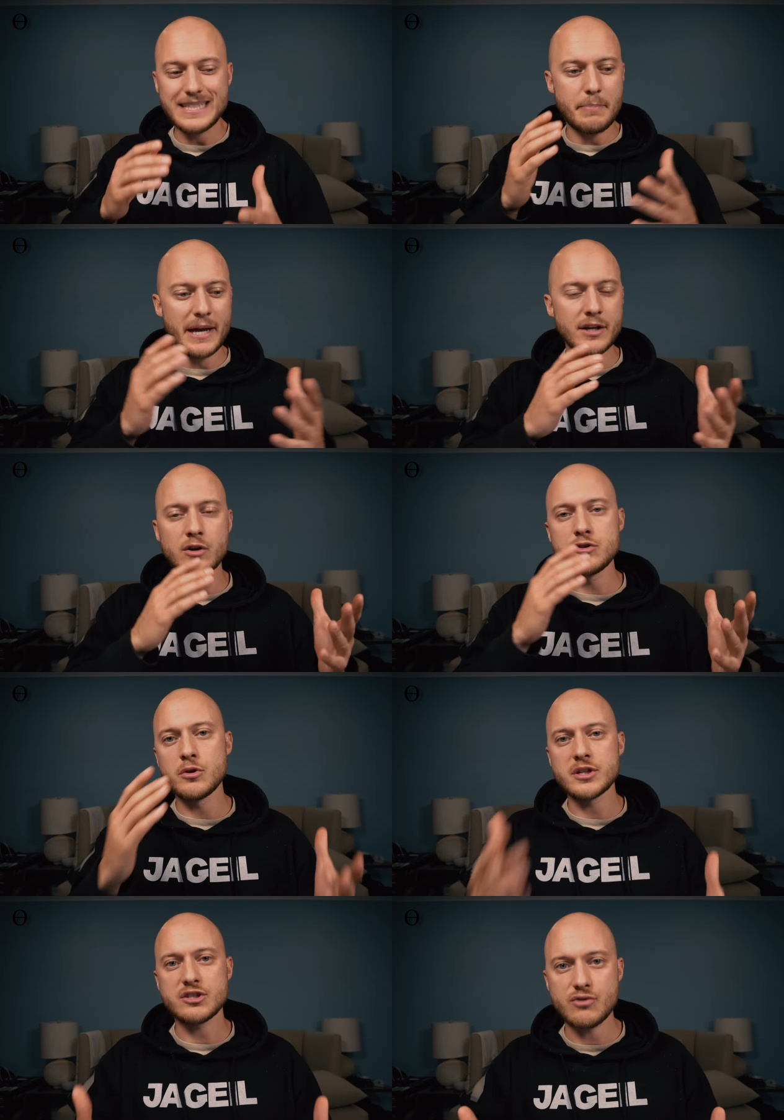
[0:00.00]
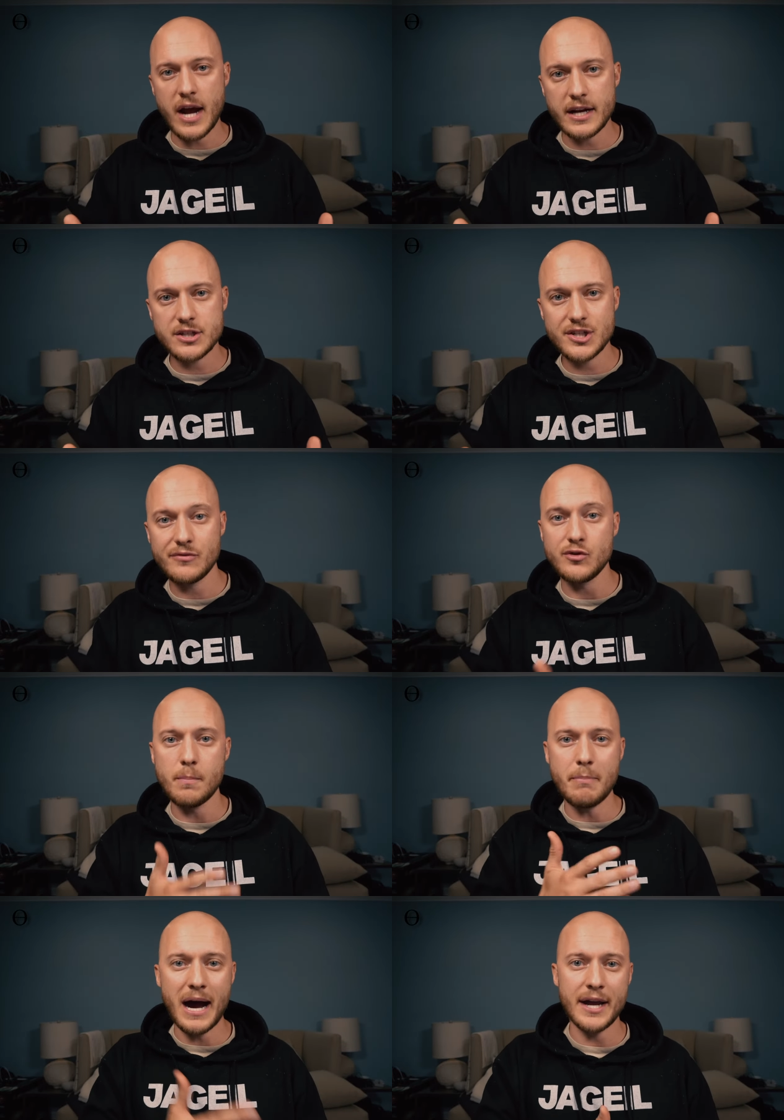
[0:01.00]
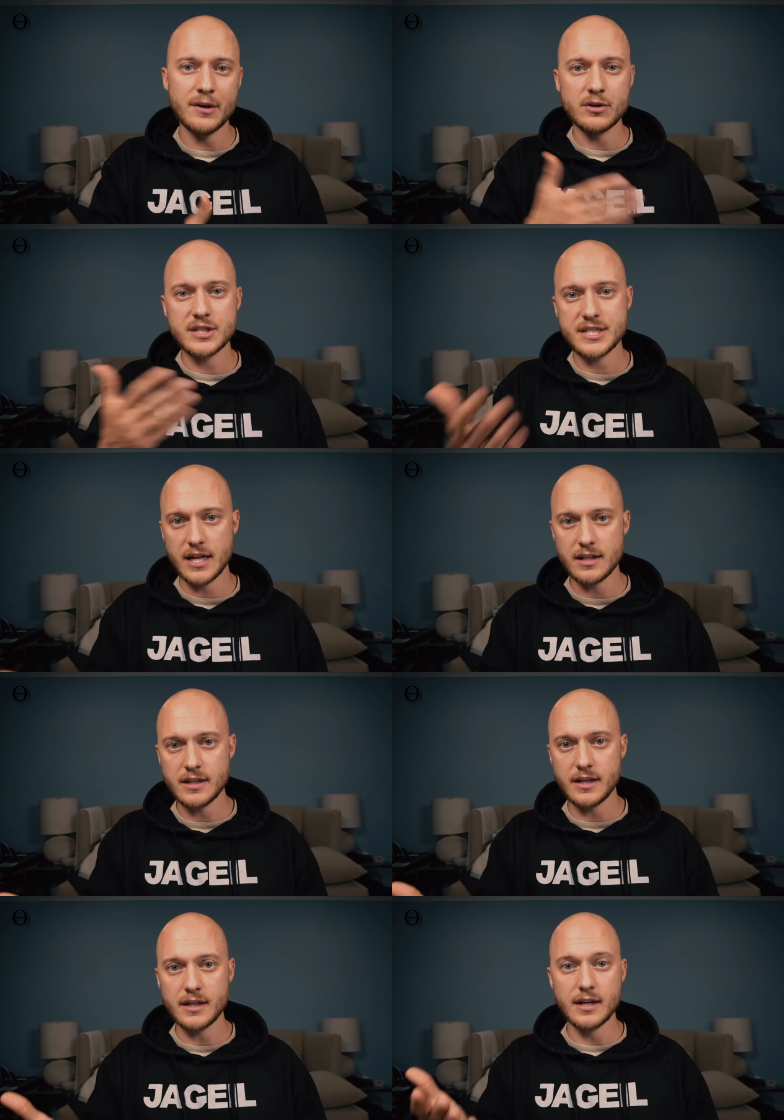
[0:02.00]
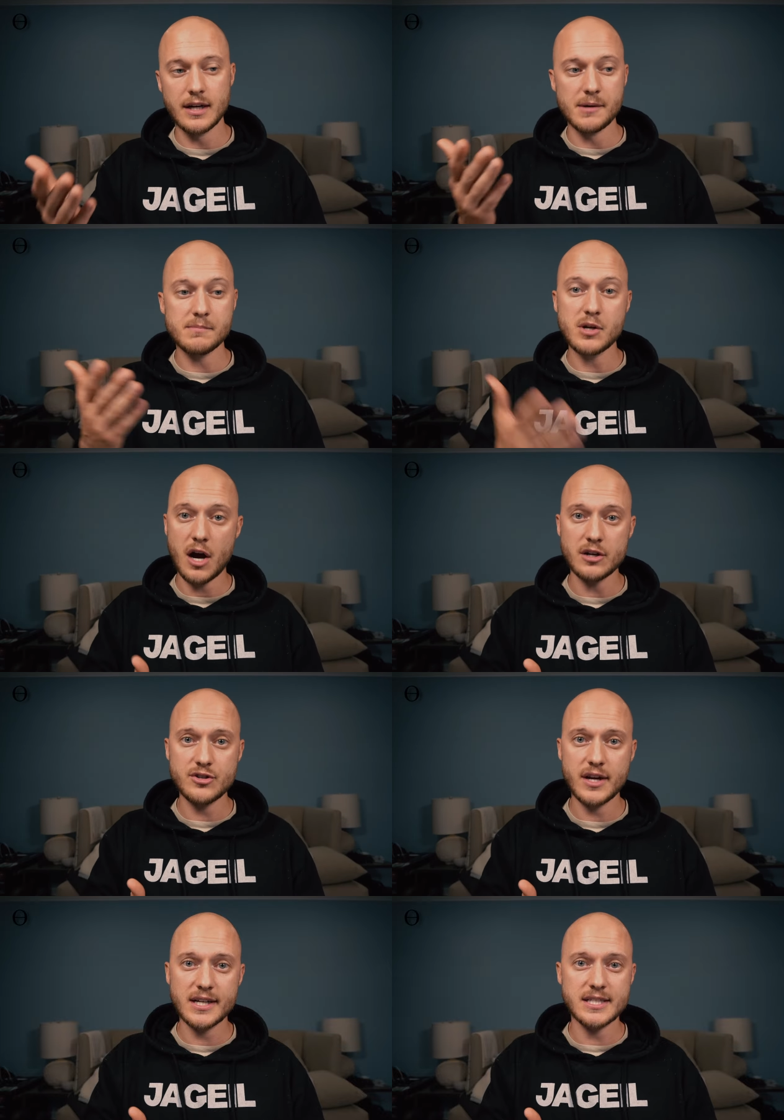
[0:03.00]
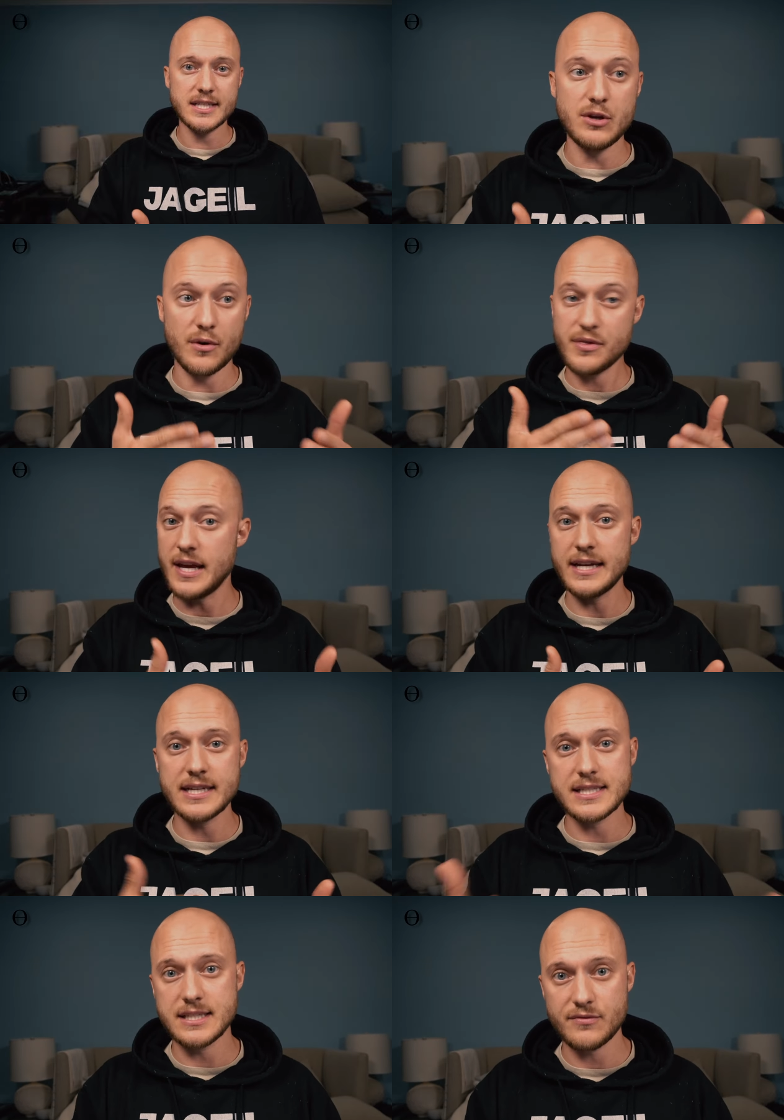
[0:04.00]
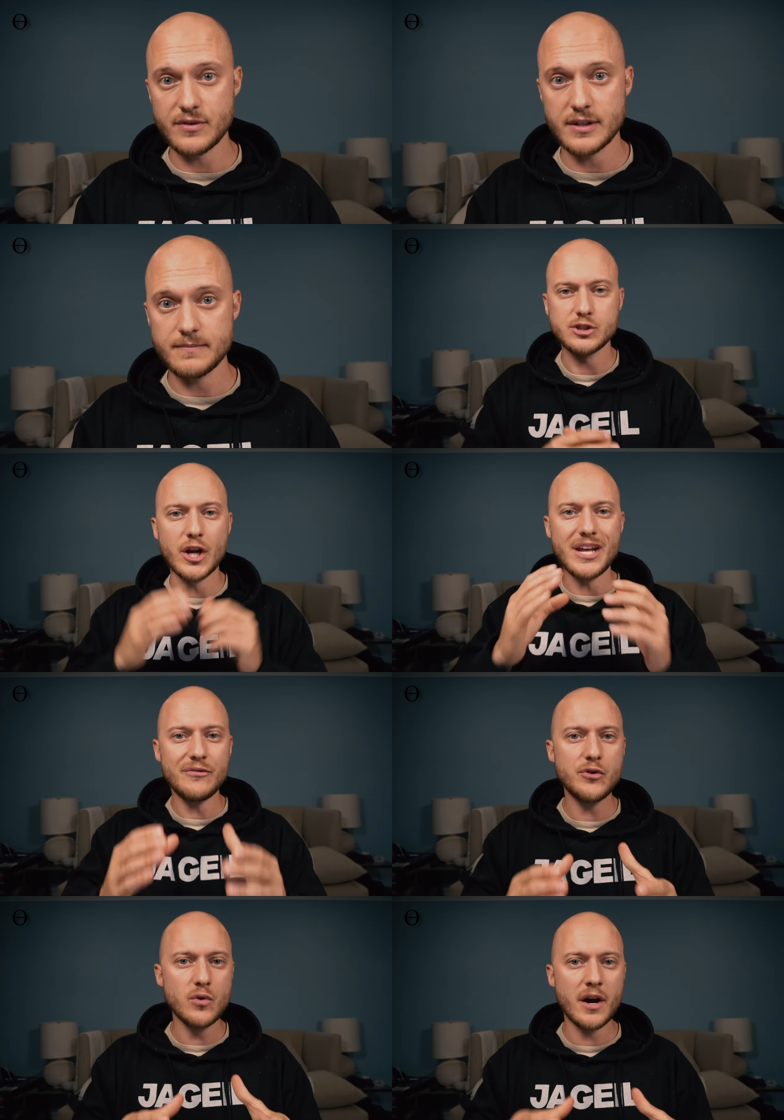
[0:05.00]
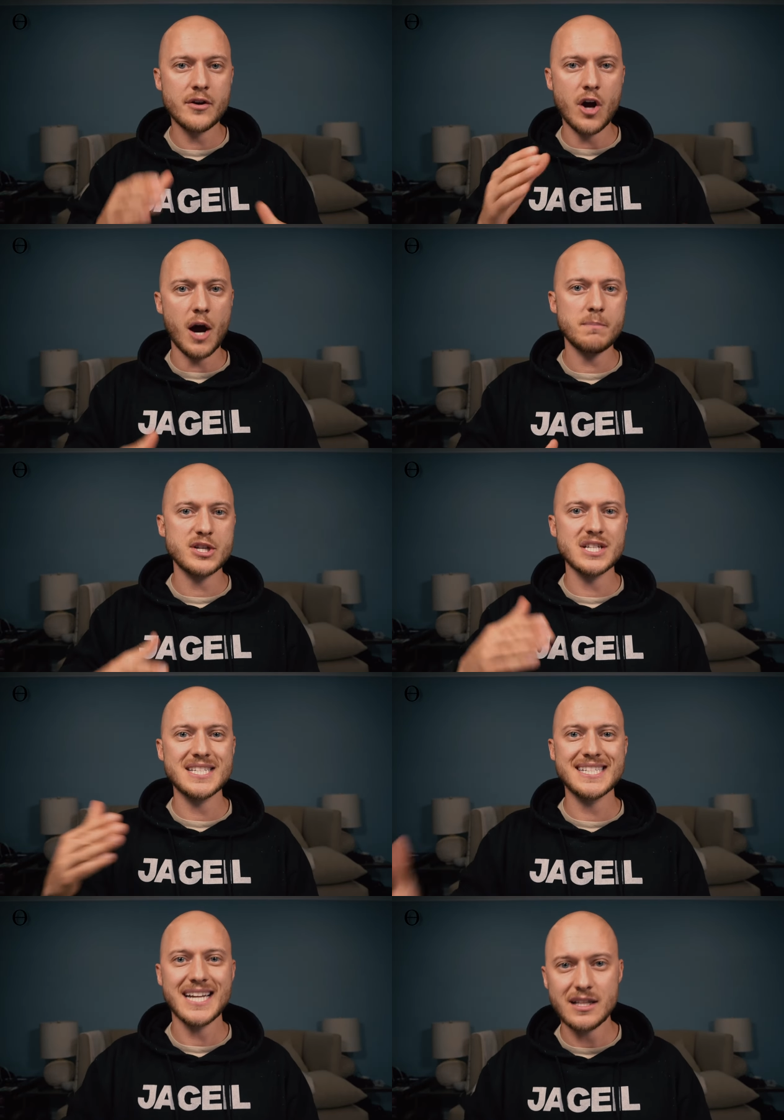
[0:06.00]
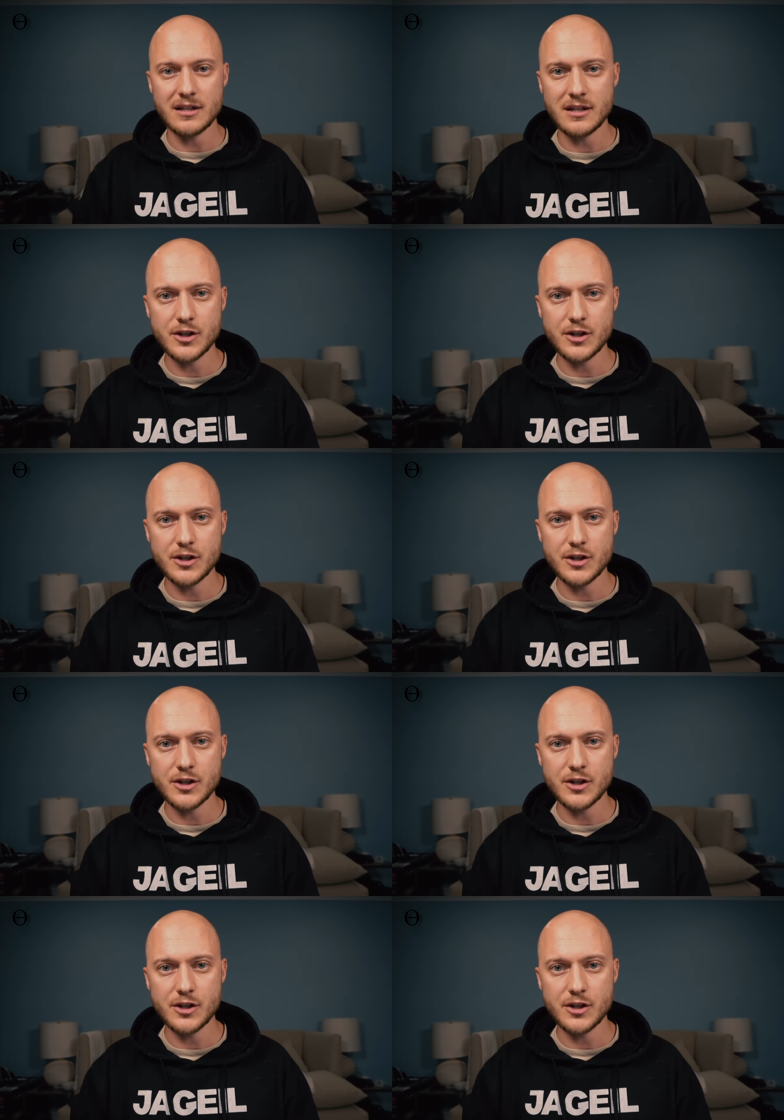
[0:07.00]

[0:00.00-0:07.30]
Depending on your strategy, if you're buying or selling um, contracts, your theta is different. So if you are an option seller,